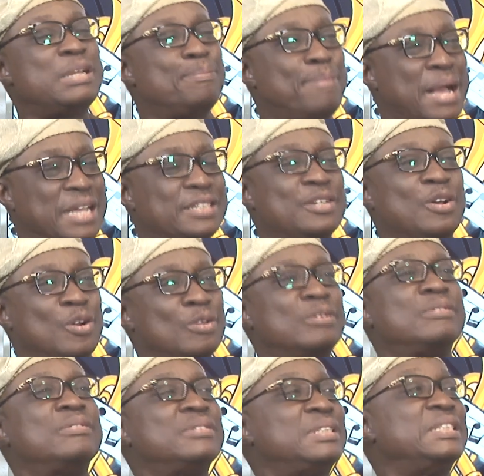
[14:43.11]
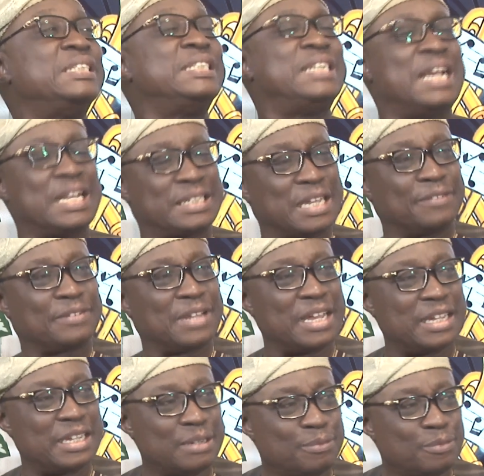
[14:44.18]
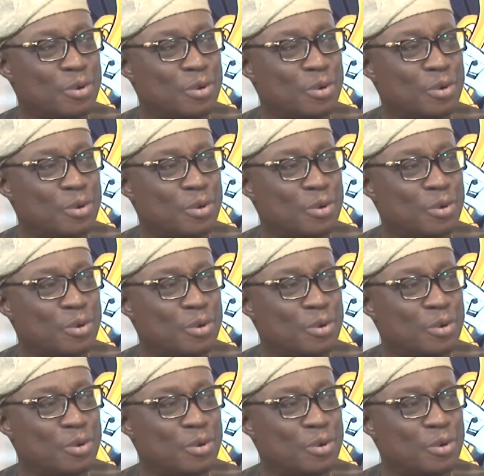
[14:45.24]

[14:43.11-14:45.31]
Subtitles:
passed on years after him,